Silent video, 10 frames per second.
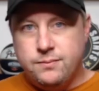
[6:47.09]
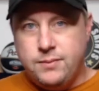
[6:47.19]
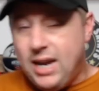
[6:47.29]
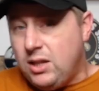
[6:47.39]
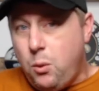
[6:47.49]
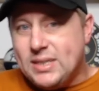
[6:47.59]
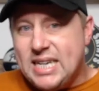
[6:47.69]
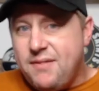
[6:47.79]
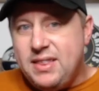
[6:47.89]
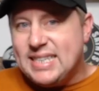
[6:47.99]
Hell, it wasn't
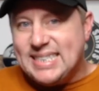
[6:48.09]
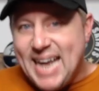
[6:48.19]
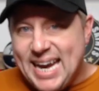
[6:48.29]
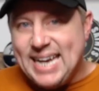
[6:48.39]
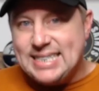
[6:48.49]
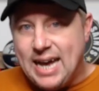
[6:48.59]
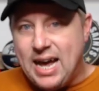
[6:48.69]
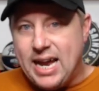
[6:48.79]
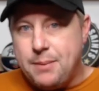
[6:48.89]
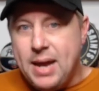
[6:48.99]
even the second
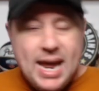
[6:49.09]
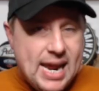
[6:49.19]
time.